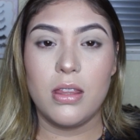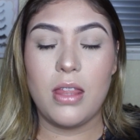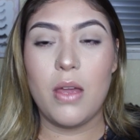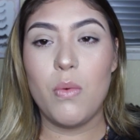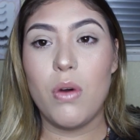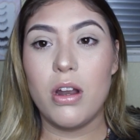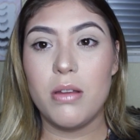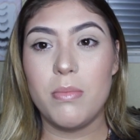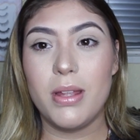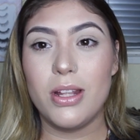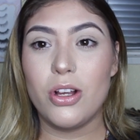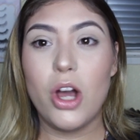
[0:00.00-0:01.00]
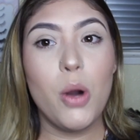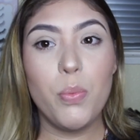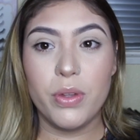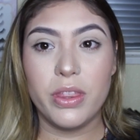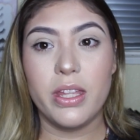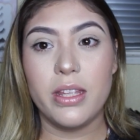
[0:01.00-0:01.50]
they wanted me to
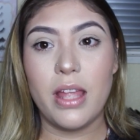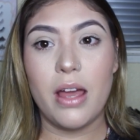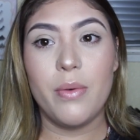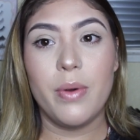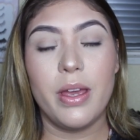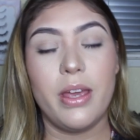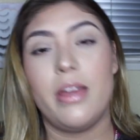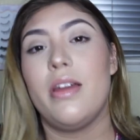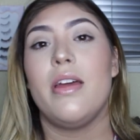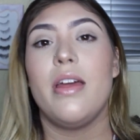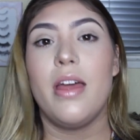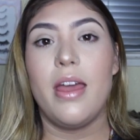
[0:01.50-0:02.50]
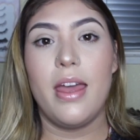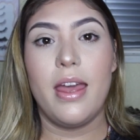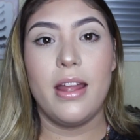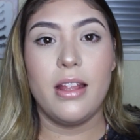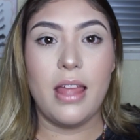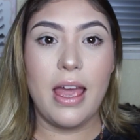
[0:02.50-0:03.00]
cope with it that way,
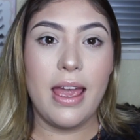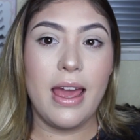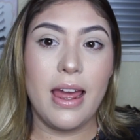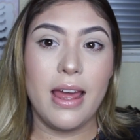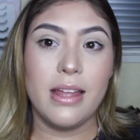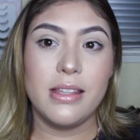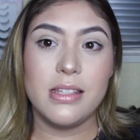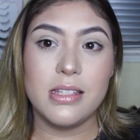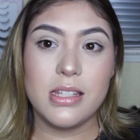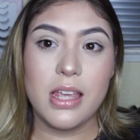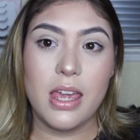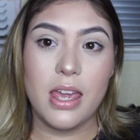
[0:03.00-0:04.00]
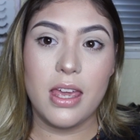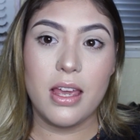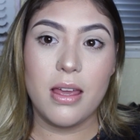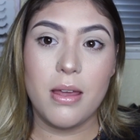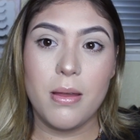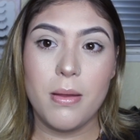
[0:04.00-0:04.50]
and I had to
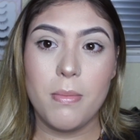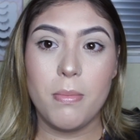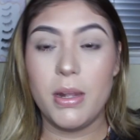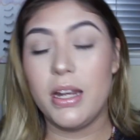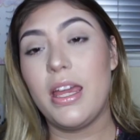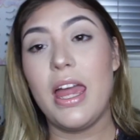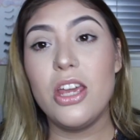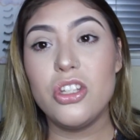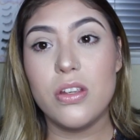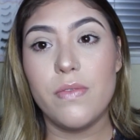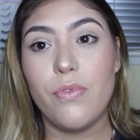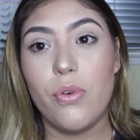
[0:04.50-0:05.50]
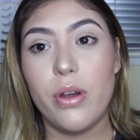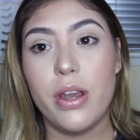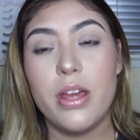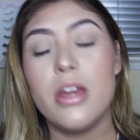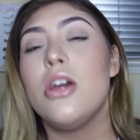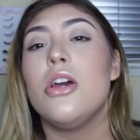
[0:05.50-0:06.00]
take medication for
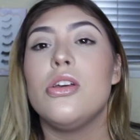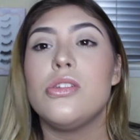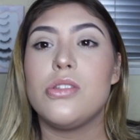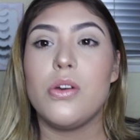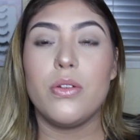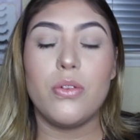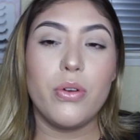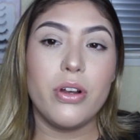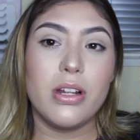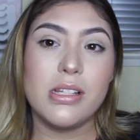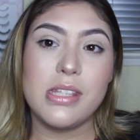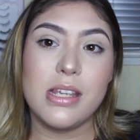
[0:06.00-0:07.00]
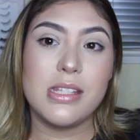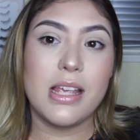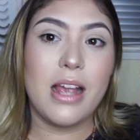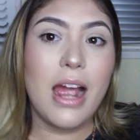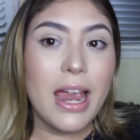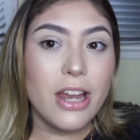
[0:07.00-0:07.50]
it. So in order to see a
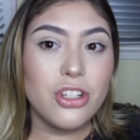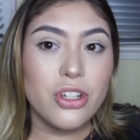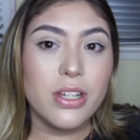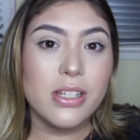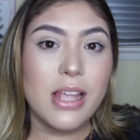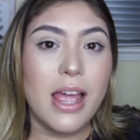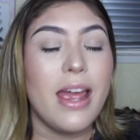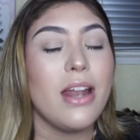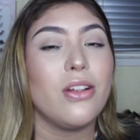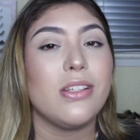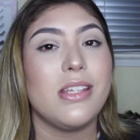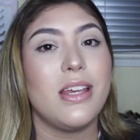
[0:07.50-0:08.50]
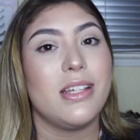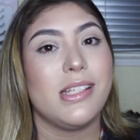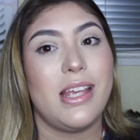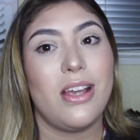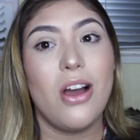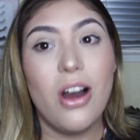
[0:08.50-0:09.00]
psychiatrist, I had to see a
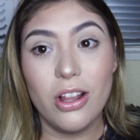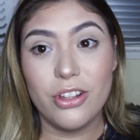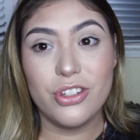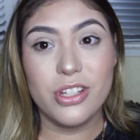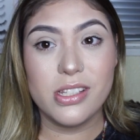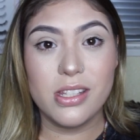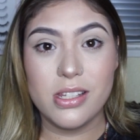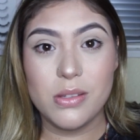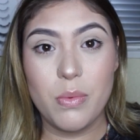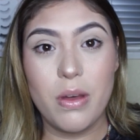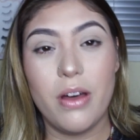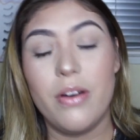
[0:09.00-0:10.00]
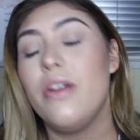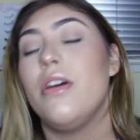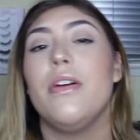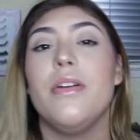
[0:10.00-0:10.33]
psychologist as well.